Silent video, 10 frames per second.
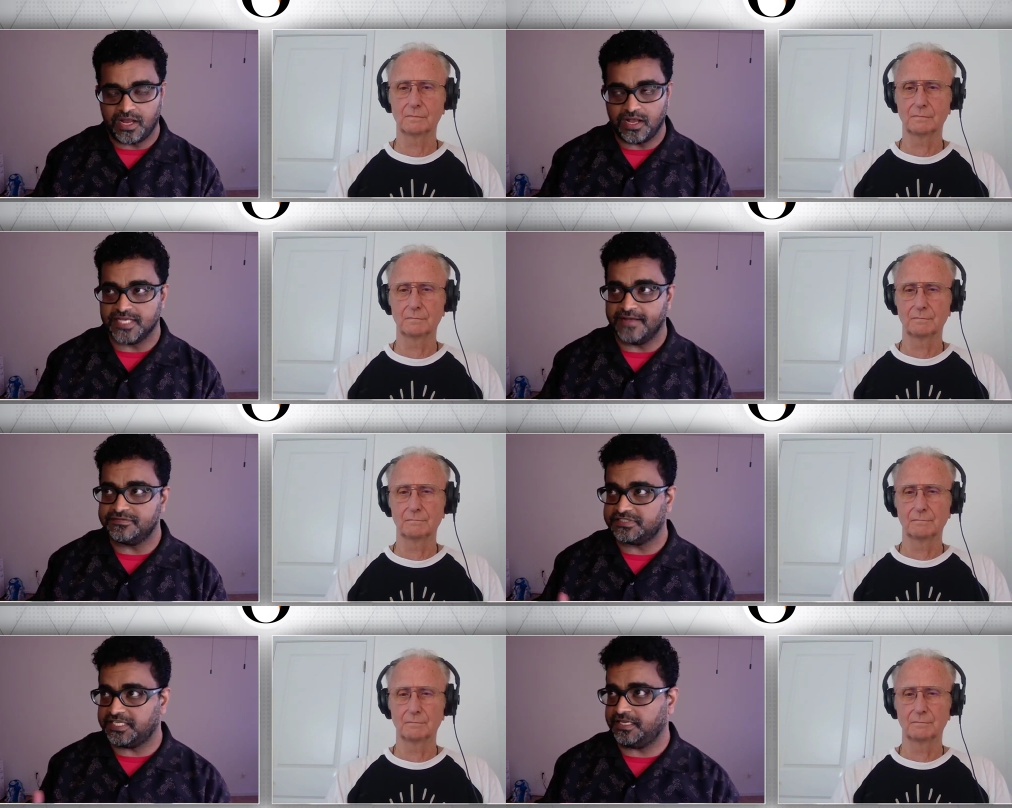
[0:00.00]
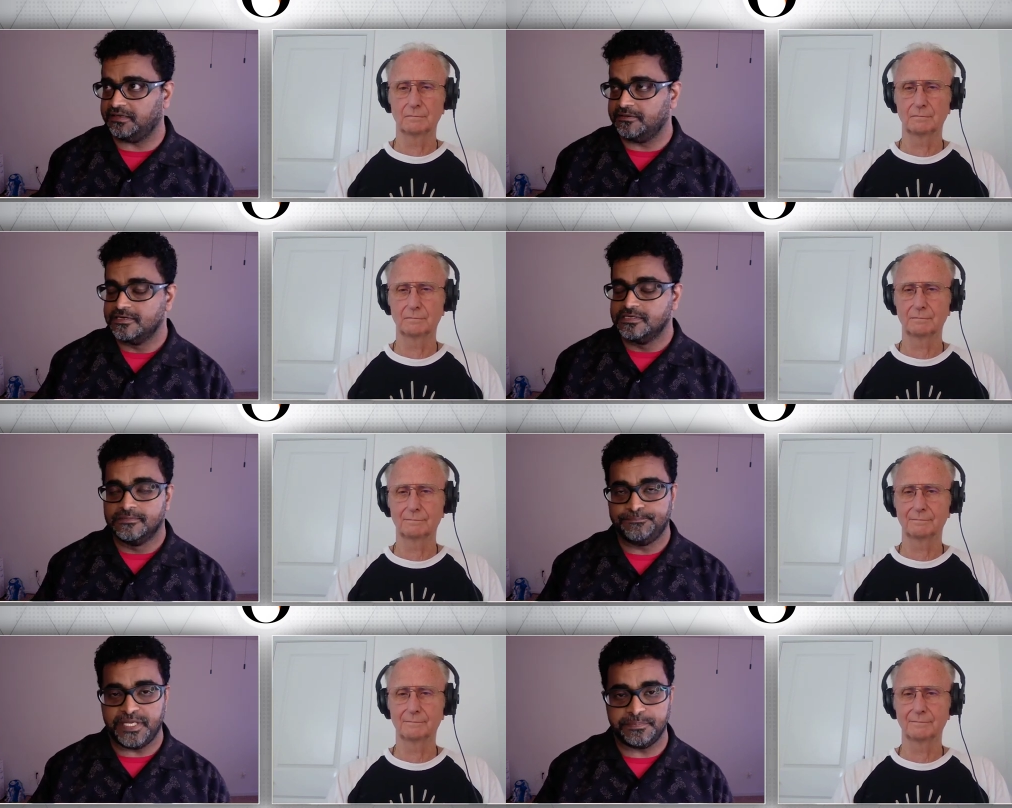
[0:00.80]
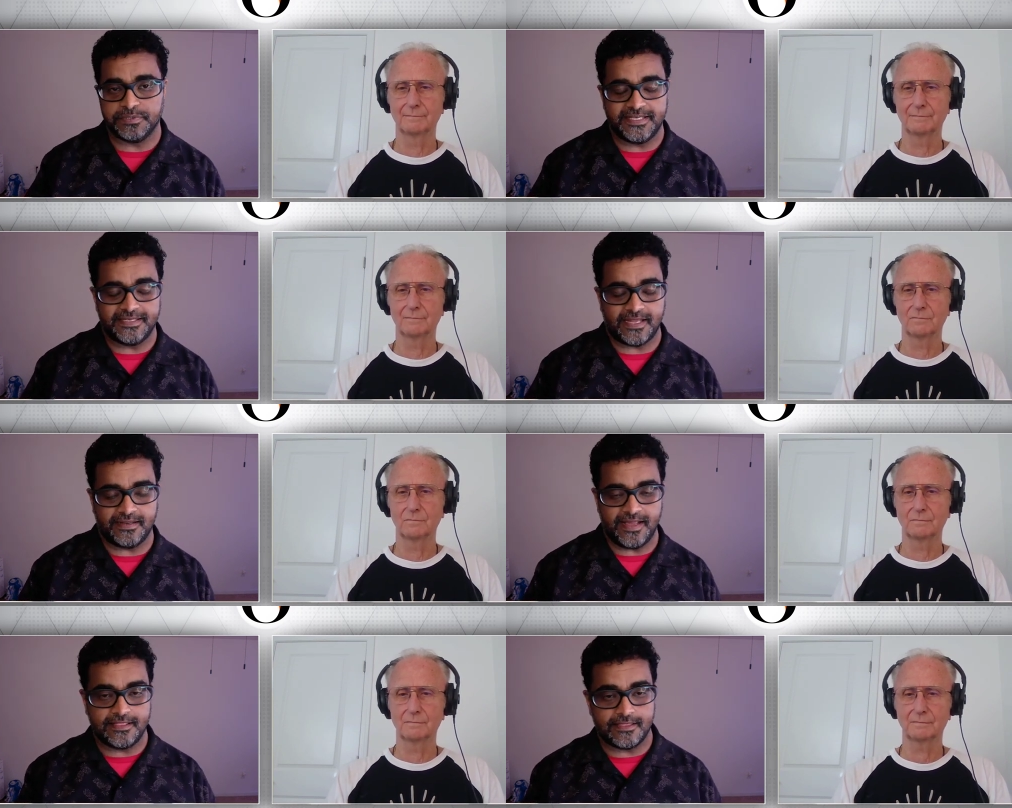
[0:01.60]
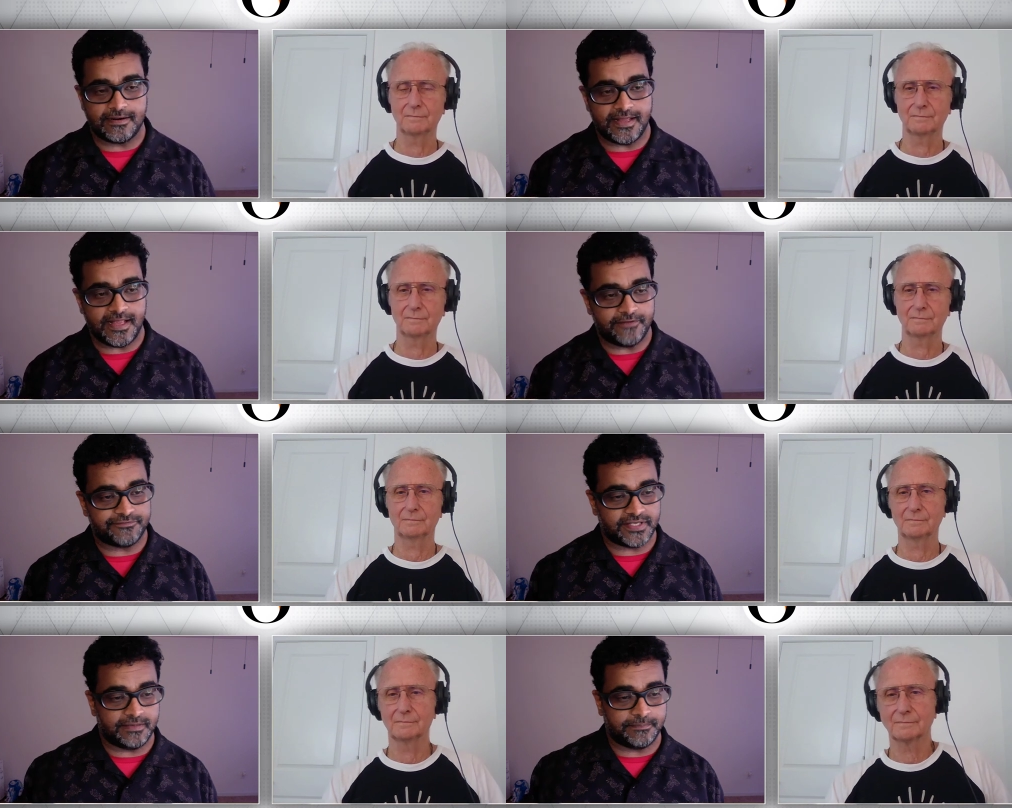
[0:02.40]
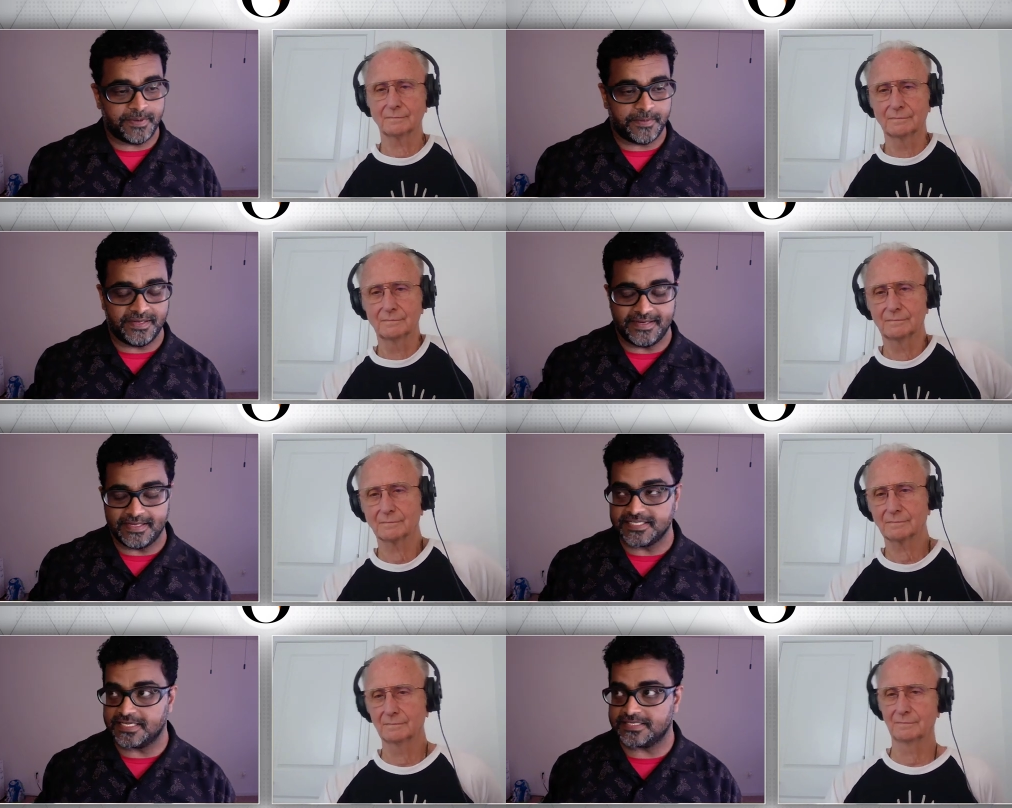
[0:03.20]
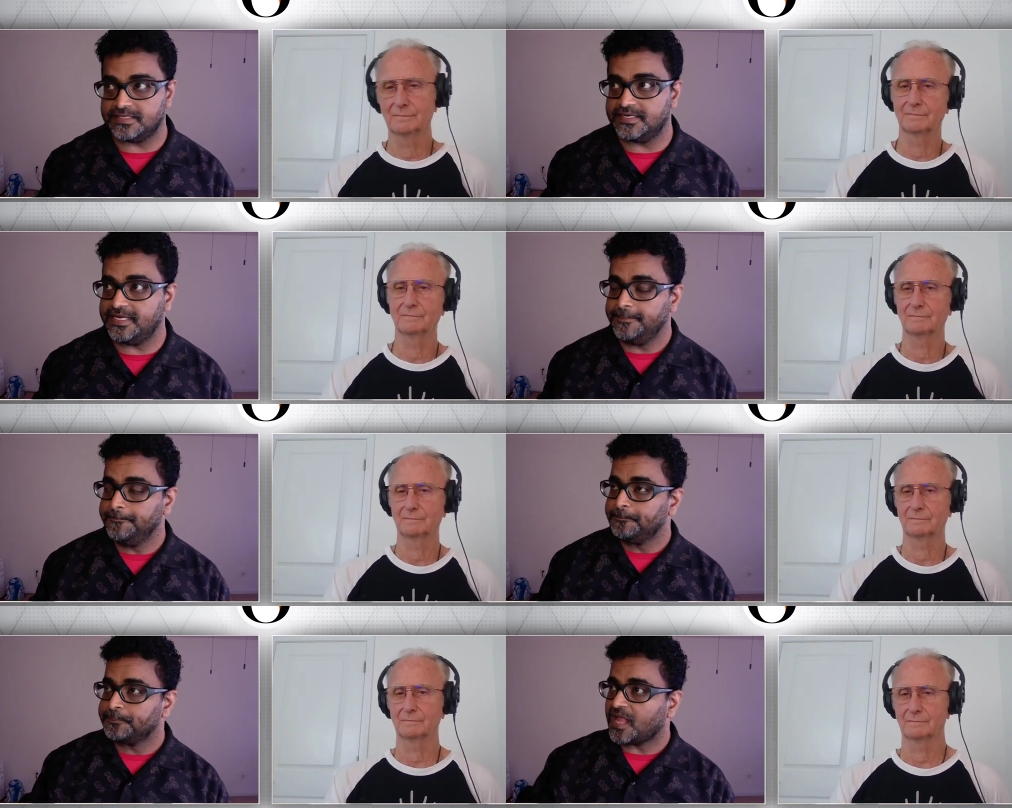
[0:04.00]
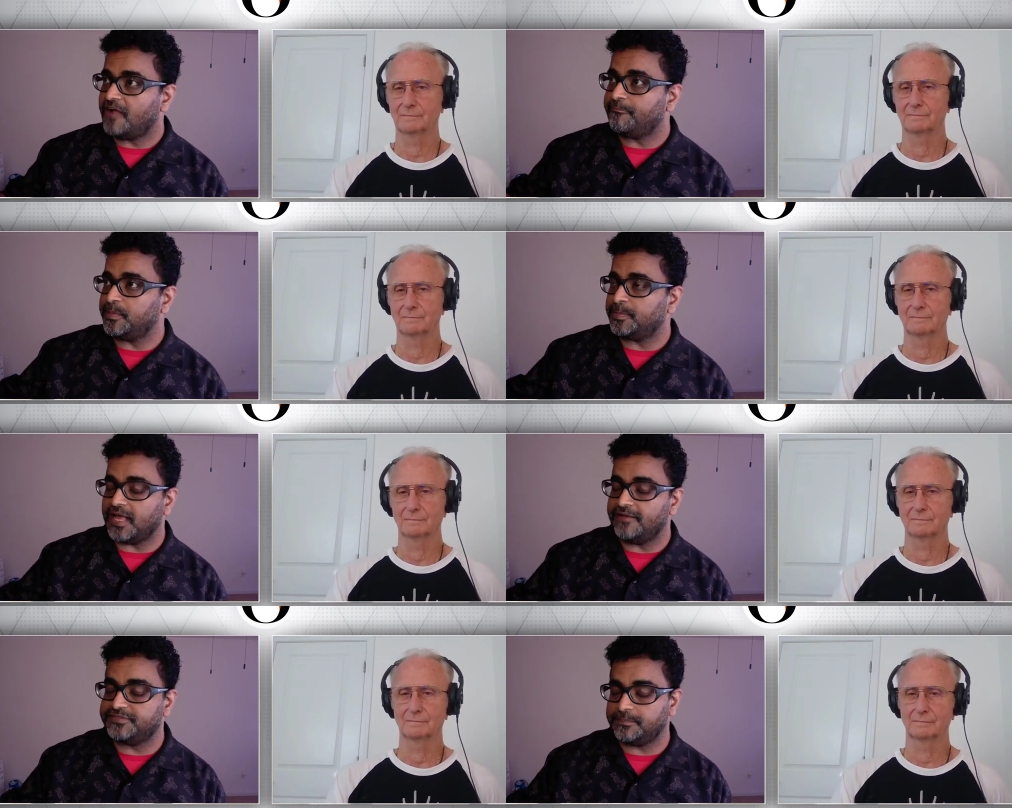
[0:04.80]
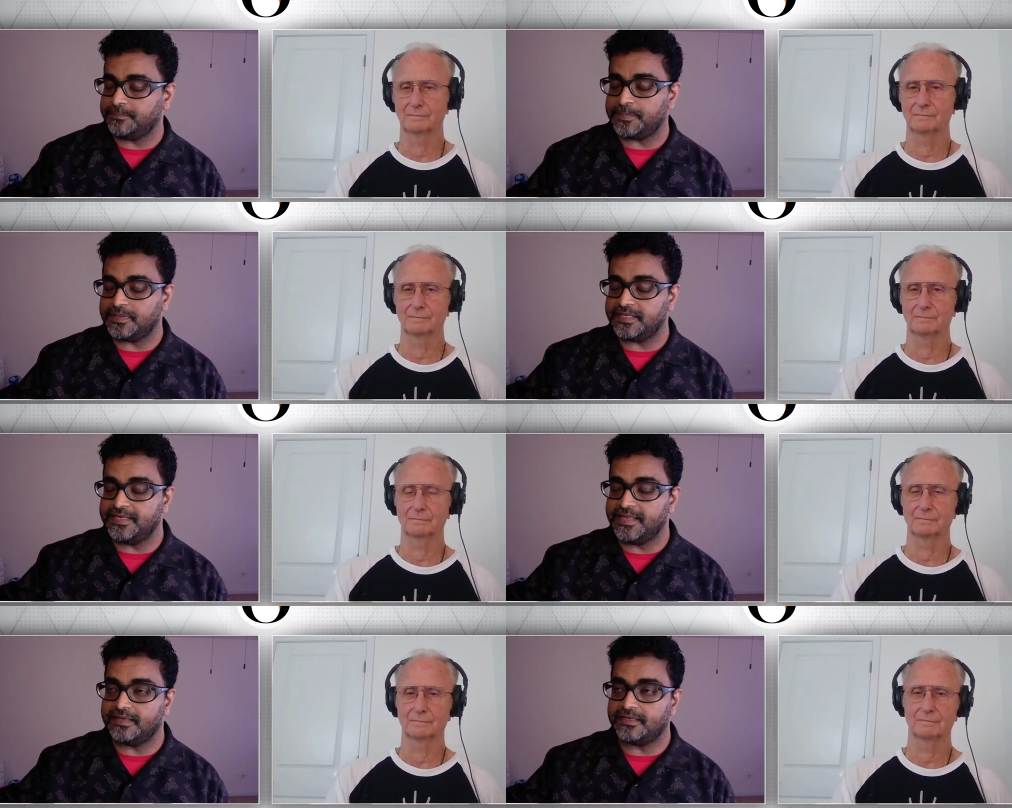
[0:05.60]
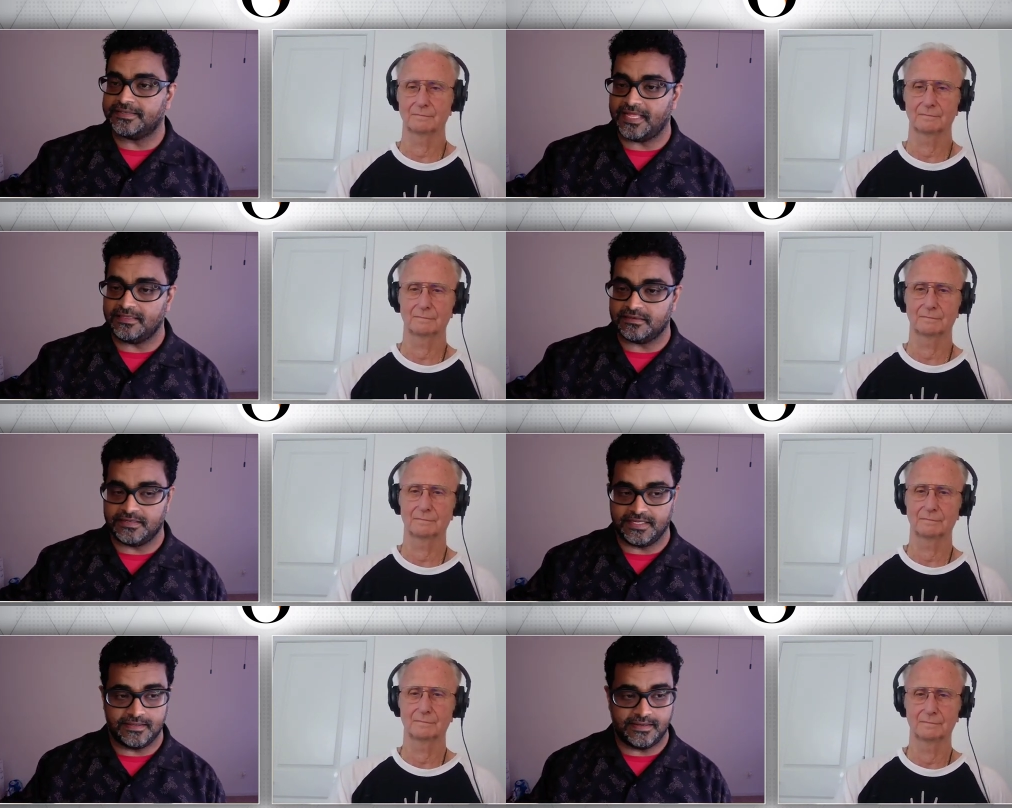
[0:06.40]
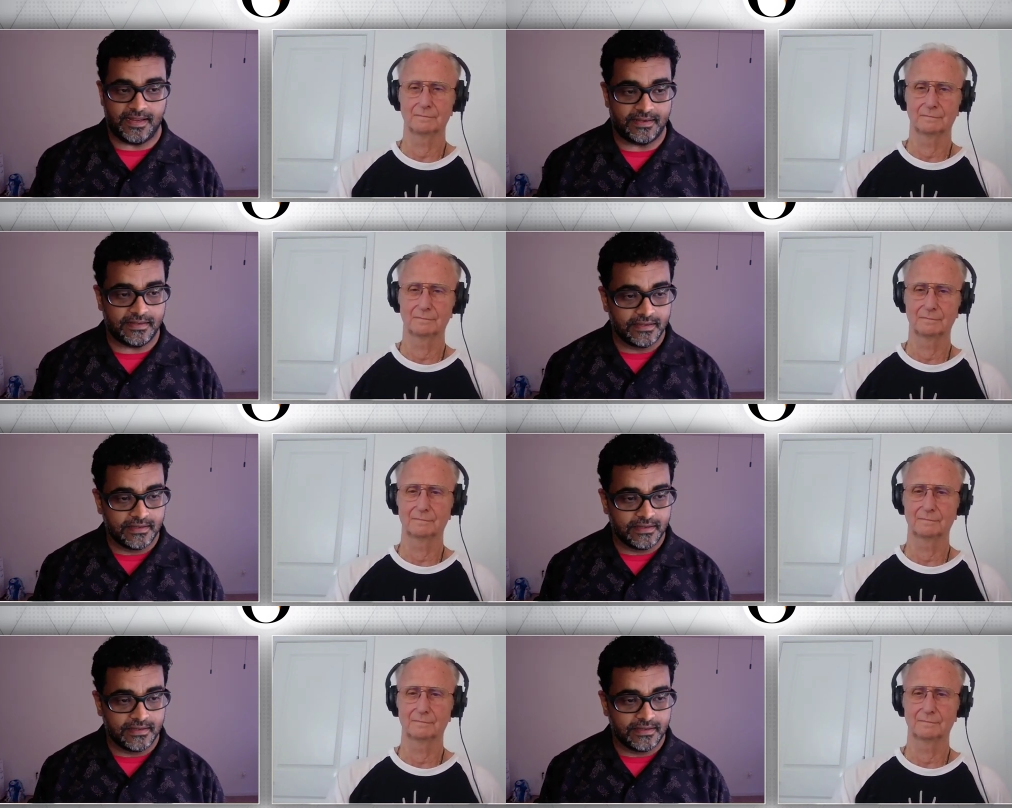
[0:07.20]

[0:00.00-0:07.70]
Speaker 1: Because I've seen people eat at 8.30 i've seen people eat at 6.30 I've, people, I've seen people eat at 10.30 in the night